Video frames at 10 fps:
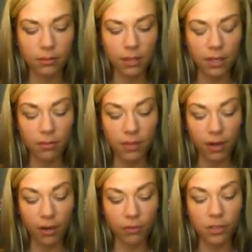kind of
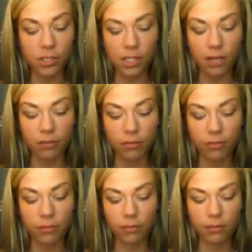their version of
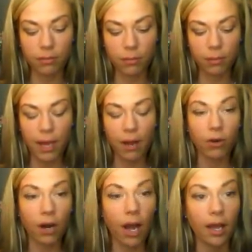
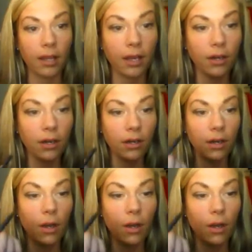powder eyeliner.